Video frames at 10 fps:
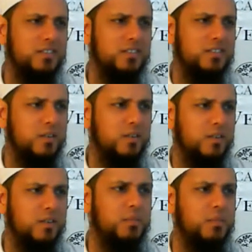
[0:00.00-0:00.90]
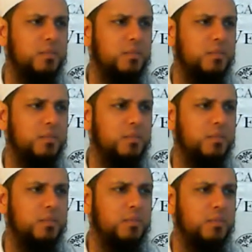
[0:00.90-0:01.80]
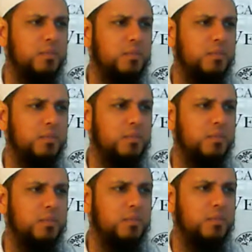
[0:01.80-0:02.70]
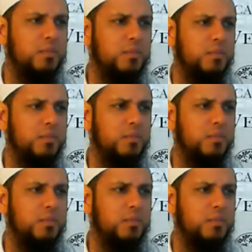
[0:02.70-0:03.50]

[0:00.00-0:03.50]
What about the friends that I have, the wealth that I have, the luxuries that I have?